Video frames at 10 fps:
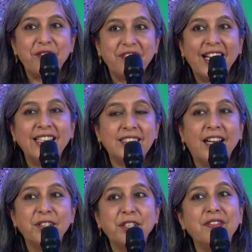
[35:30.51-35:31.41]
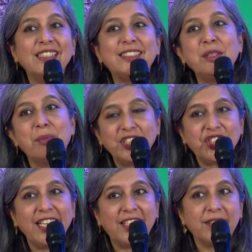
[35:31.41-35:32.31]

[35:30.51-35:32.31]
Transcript: I started investing much later.